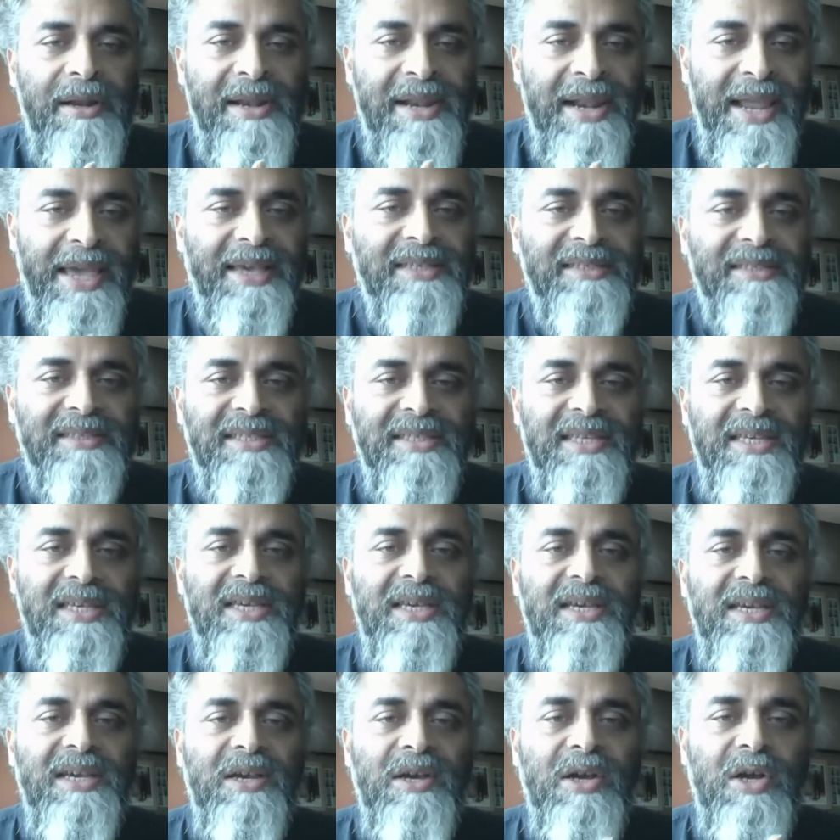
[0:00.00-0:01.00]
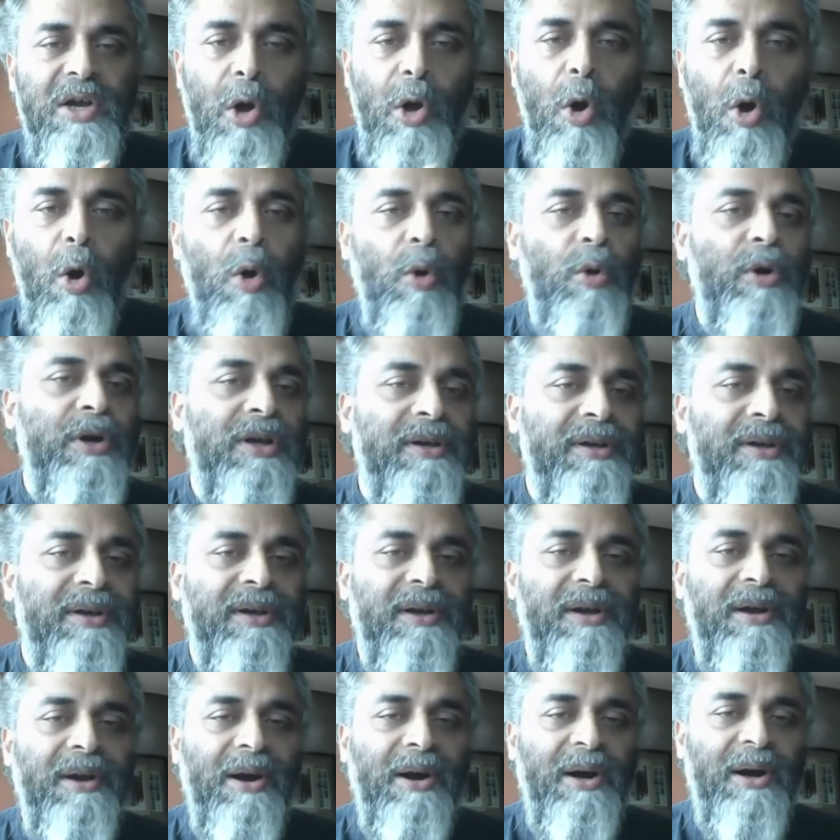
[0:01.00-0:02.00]
legacy code
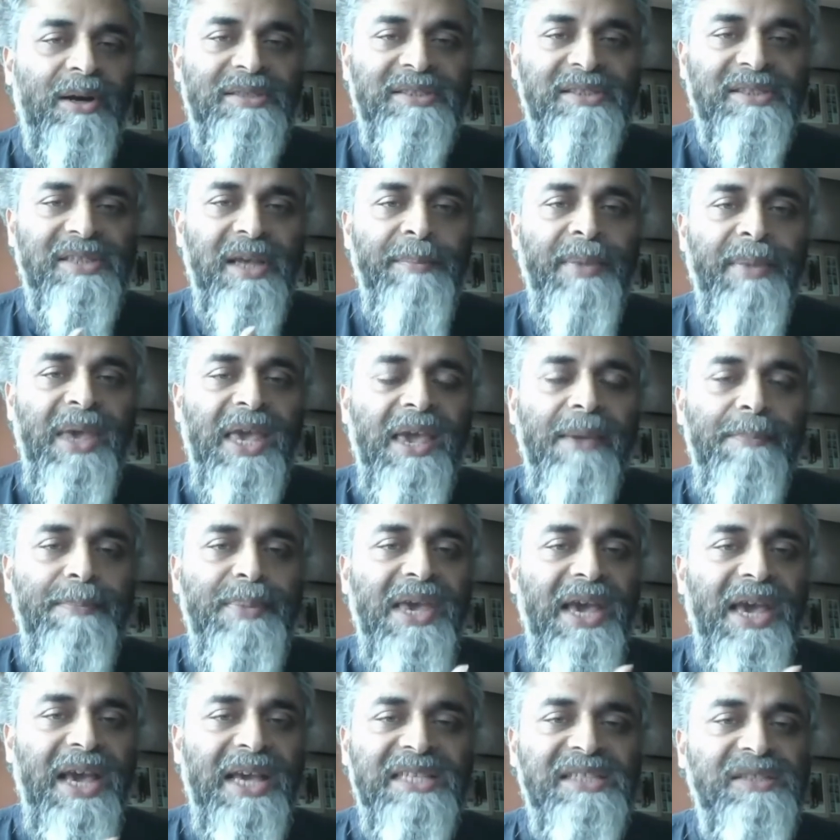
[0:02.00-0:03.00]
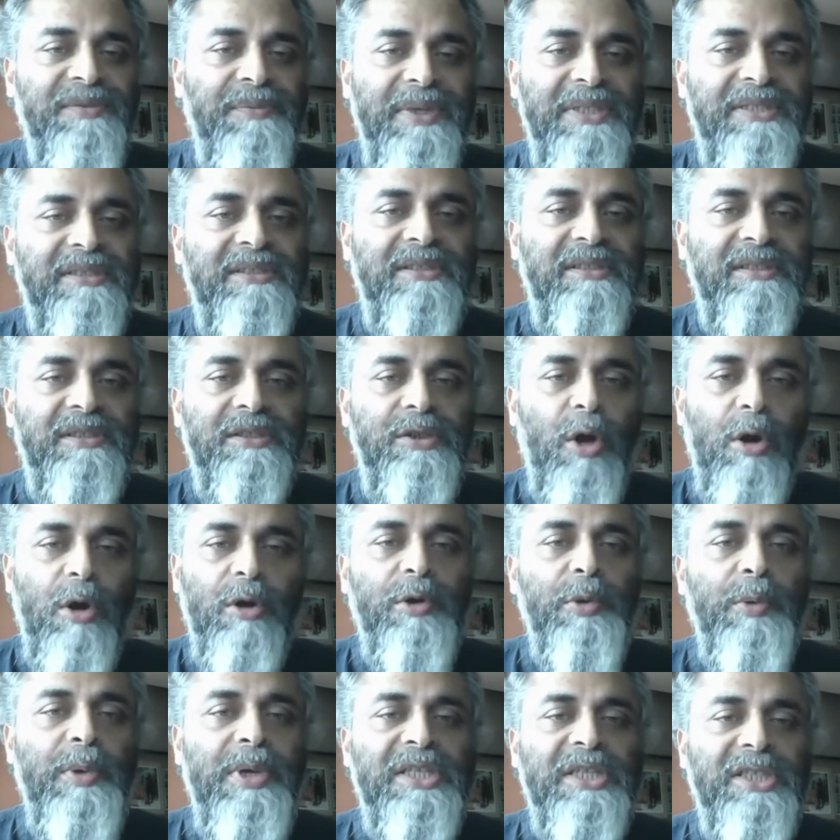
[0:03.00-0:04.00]
or some APIs which
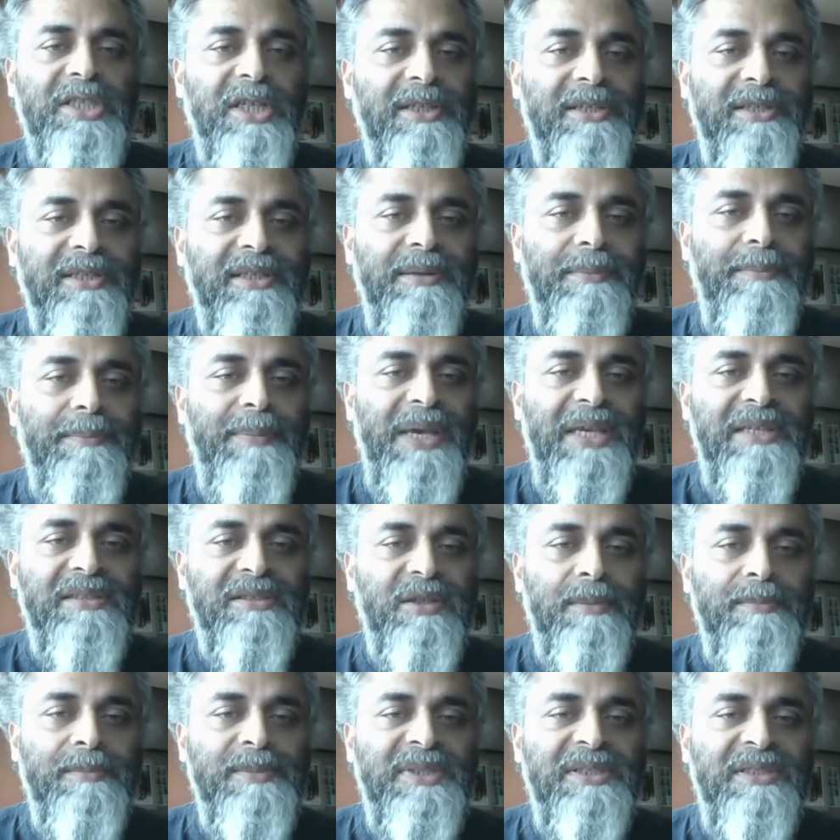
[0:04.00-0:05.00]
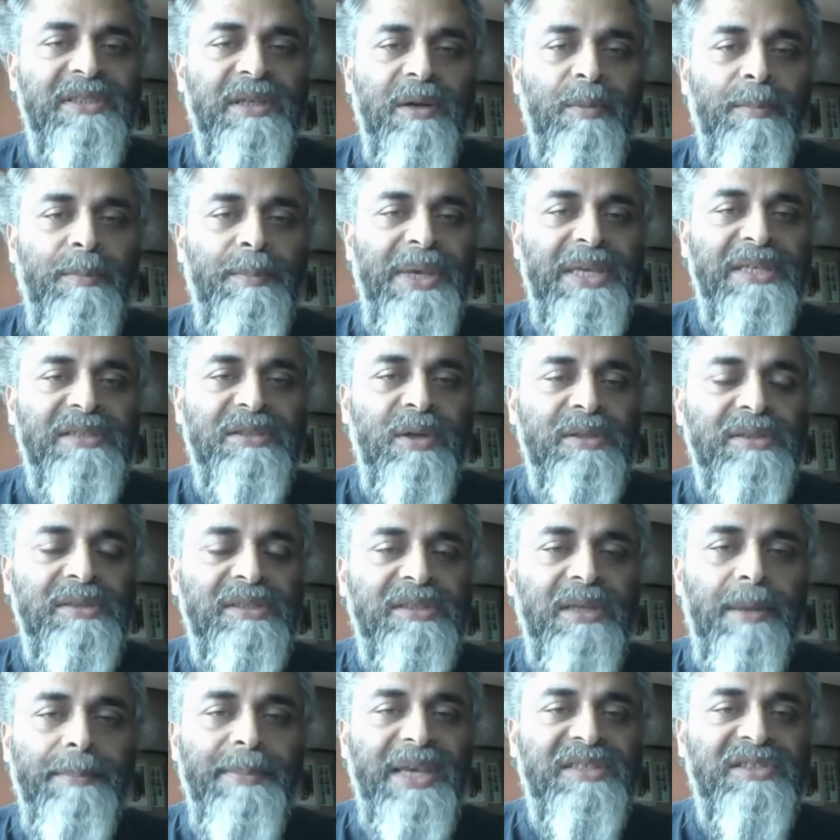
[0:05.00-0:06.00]
talk to each other based on
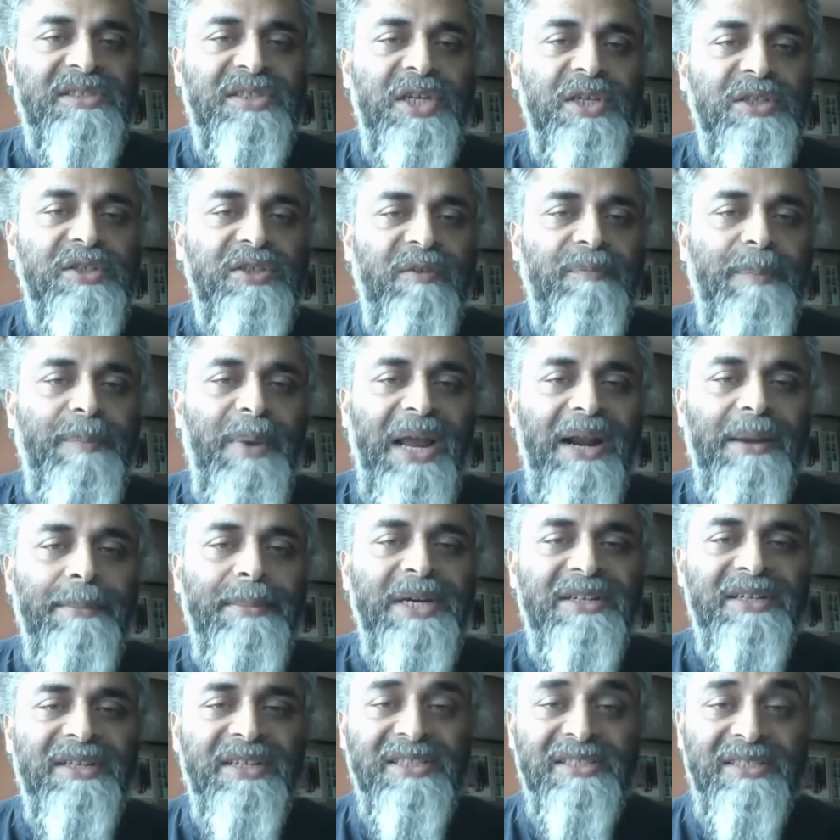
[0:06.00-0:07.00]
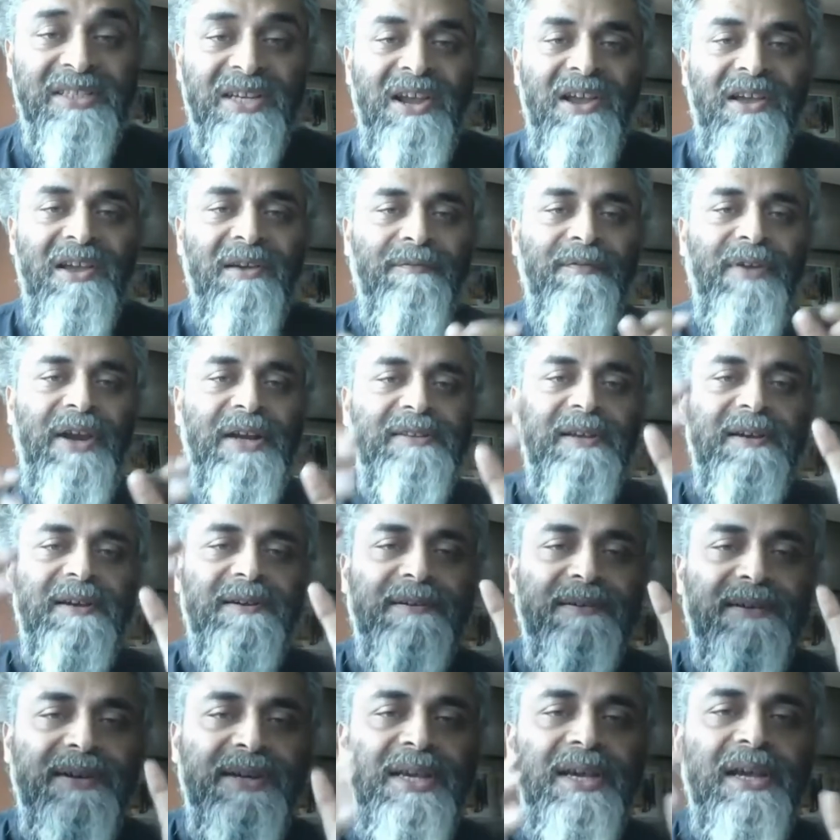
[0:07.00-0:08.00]
some exchange of parameters, where
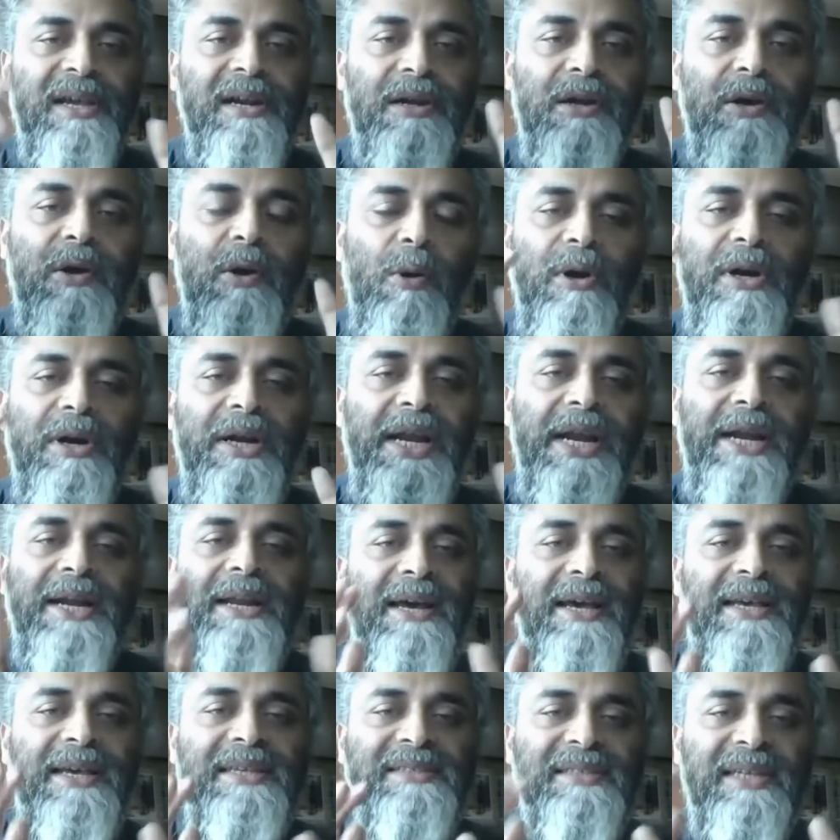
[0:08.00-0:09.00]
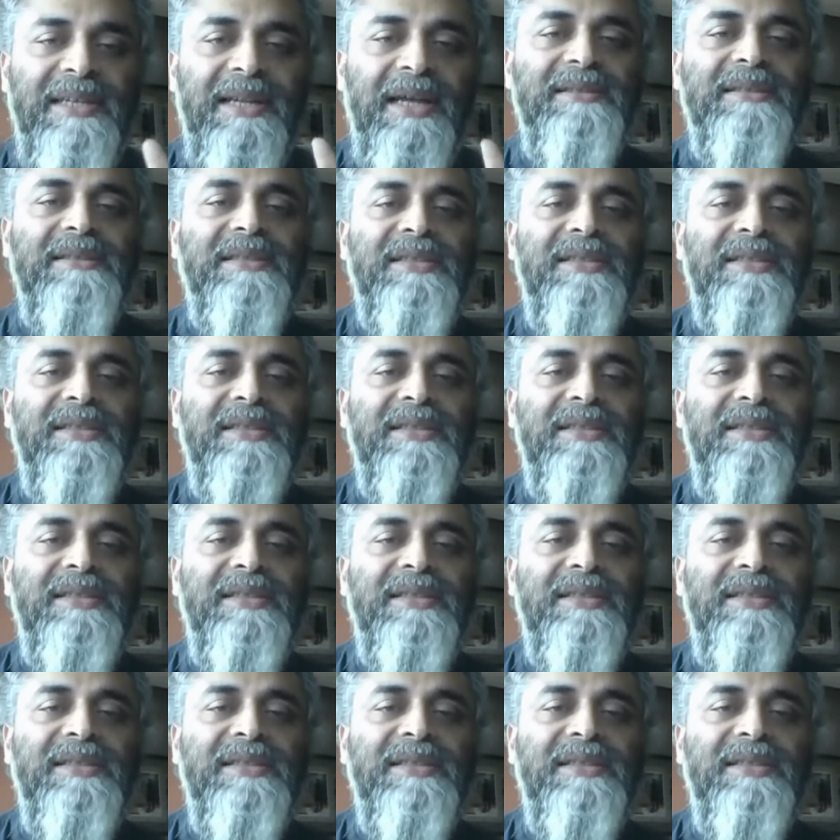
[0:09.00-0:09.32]
the real core data is an